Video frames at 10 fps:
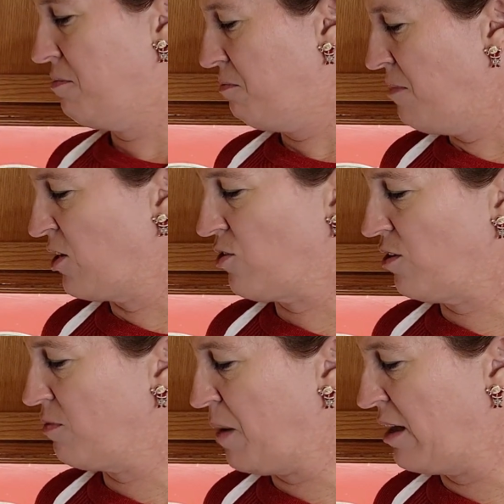Make sure
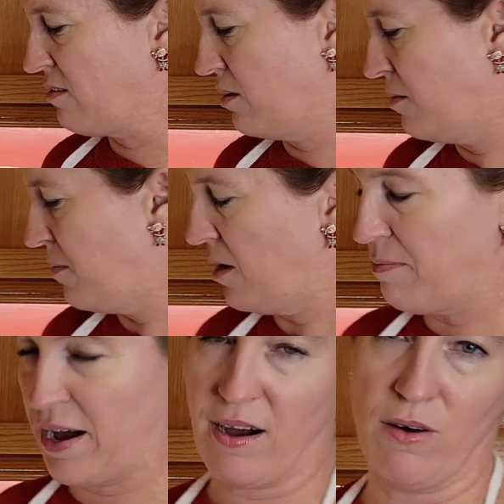you space them
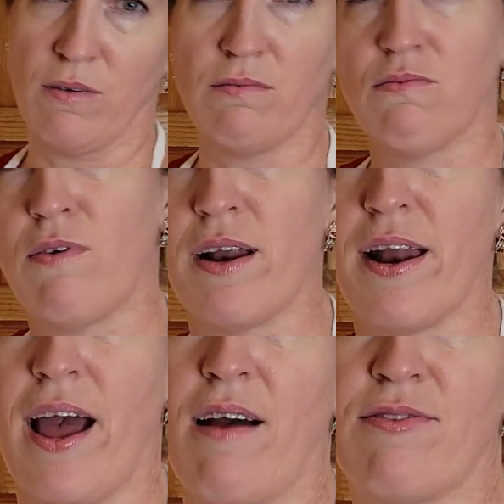about
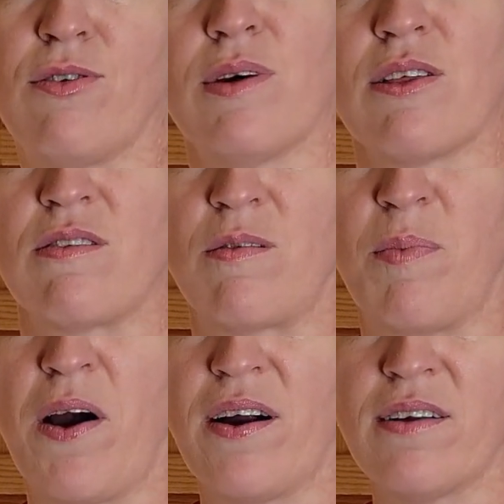1.5 to 2 inches
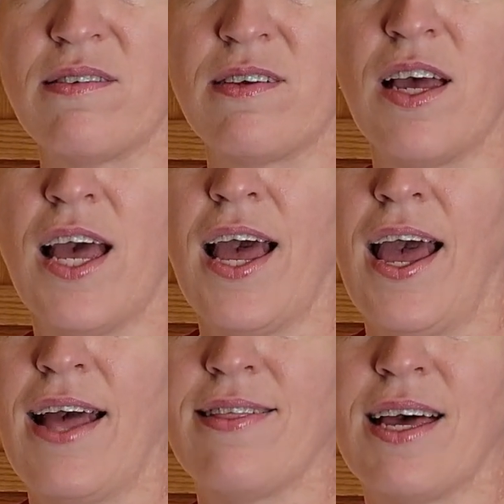apart,
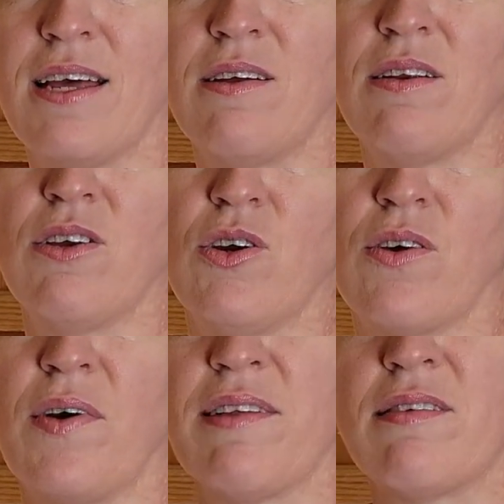and then you're
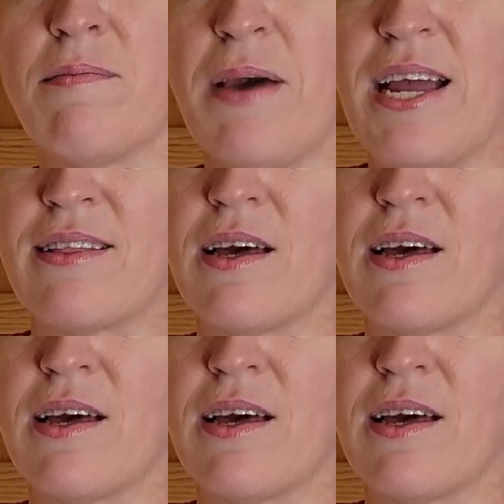going to bake